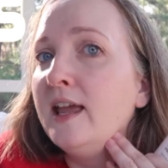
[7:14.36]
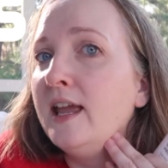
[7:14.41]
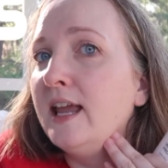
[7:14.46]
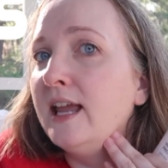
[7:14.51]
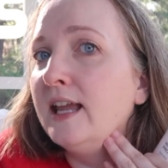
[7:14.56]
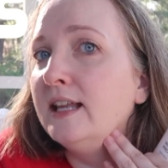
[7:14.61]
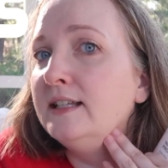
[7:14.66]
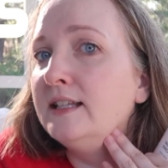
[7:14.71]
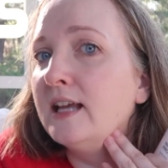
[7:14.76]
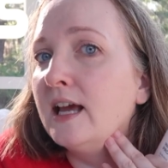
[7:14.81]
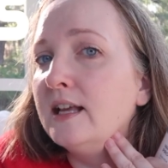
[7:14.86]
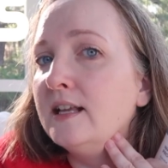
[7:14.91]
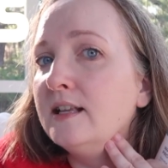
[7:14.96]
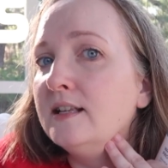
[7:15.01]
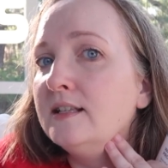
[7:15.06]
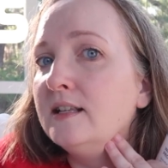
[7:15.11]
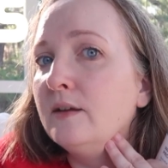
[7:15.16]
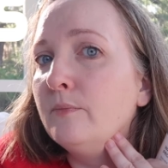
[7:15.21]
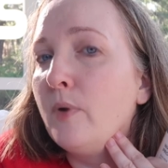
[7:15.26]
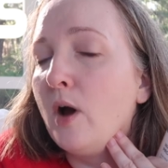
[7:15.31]
it
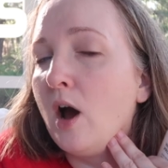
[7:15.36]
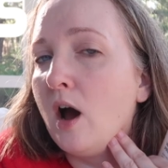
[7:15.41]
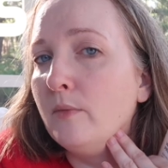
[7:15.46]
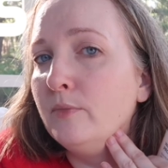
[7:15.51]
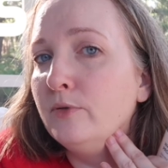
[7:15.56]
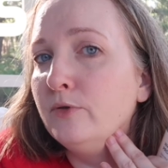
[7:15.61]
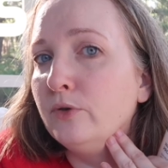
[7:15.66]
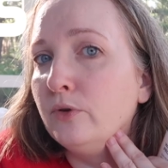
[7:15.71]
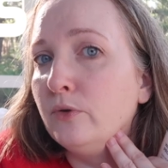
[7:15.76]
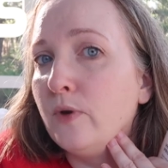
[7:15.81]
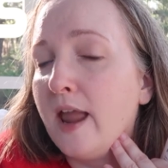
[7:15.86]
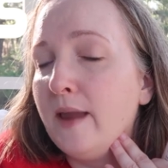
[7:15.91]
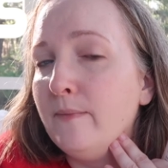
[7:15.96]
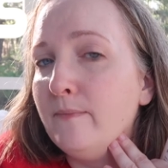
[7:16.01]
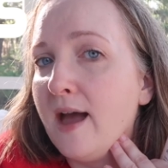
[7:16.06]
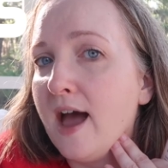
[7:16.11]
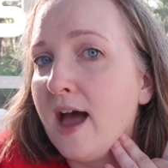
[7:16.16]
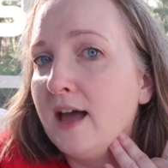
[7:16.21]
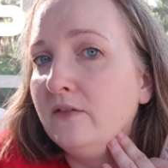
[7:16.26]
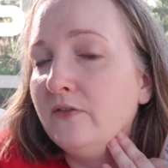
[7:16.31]
does pop through a
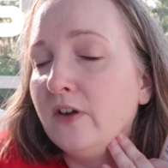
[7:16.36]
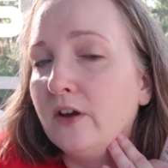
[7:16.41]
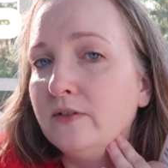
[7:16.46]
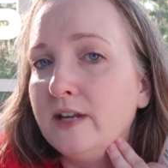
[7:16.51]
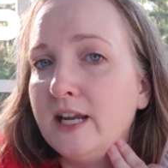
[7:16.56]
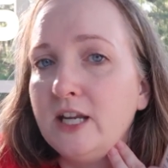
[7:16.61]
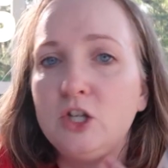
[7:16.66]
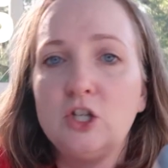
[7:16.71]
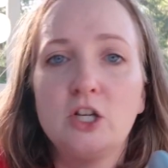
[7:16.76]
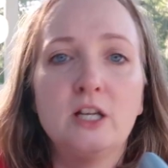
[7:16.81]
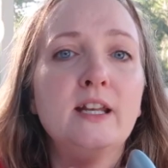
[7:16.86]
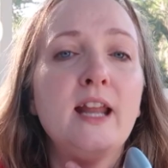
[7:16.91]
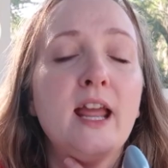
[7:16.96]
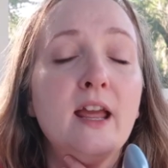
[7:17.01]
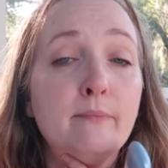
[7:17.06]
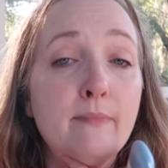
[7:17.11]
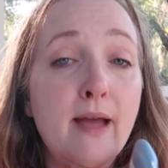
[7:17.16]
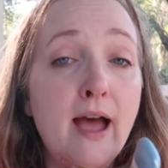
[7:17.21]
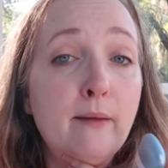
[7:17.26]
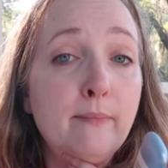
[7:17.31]
matte foundation
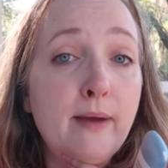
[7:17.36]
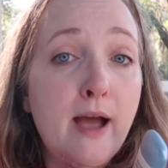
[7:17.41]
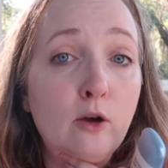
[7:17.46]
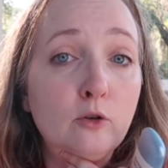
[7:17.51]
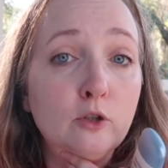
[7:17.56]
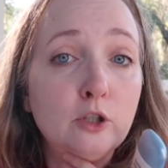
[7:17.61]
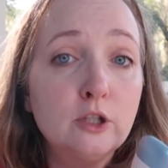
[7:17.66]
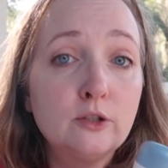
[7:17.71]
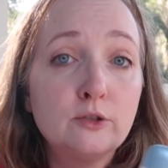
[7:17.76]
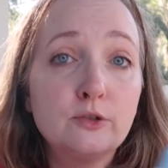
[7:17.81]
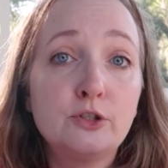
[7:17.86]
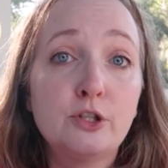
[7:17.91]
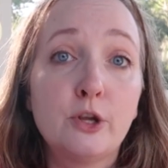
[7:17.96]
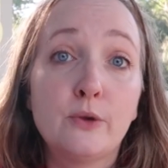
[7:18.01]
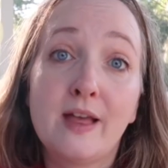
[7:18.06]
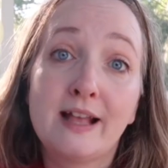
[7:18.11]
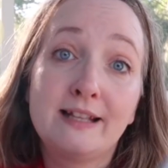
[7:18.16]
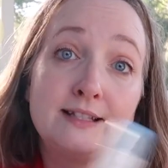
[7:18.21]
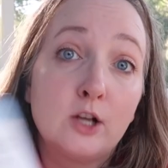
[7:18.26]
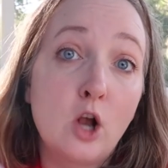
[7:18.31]
and matte powder. So
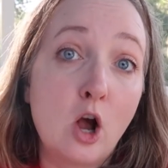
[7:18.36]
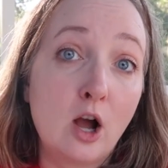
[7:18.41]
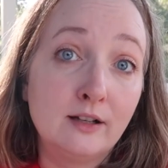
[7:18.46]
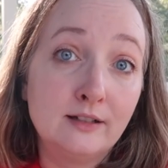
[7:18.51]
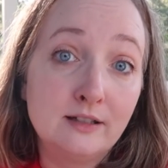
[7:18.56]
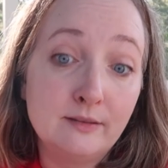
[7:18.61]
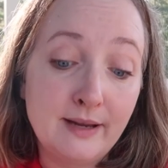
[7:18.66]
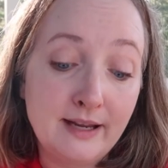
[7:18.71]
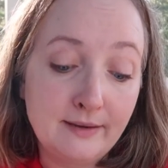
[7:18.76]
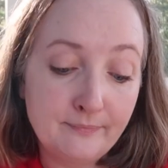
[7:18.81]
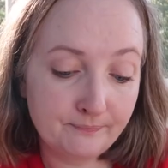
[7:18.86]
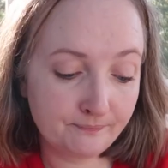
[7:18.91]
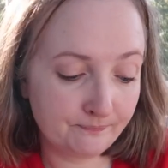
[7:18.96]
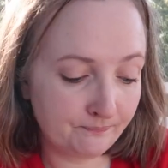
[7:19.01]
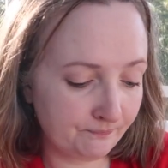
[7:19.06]
that's a content.